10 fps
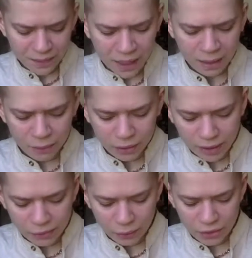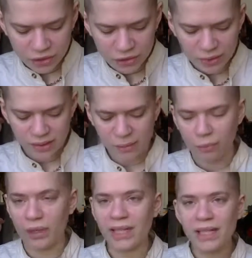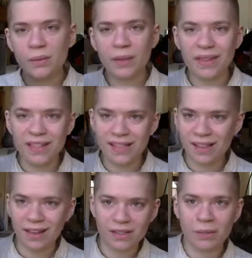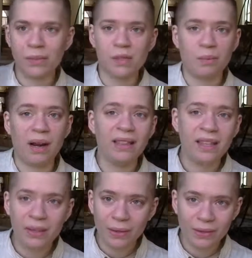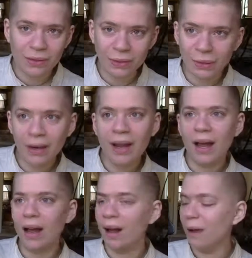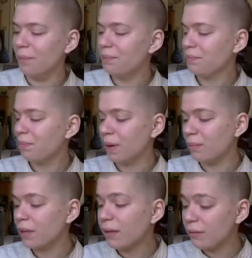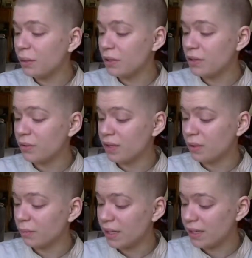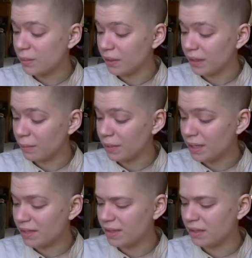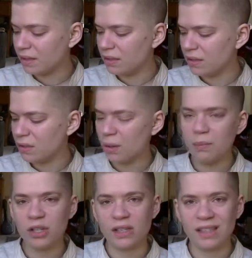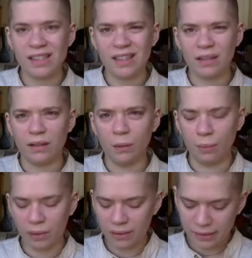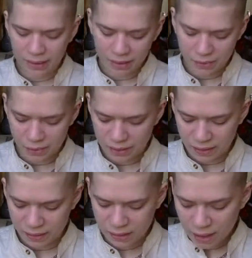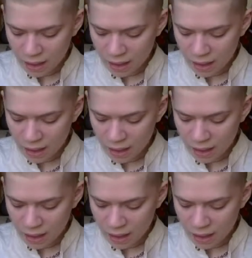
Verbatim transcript: I'm looking forward to doing some readings with it. It's got its own spread that you can do, um, but I'm looking forward to doing some readings with it because the descriptions in the little booklet that comes with this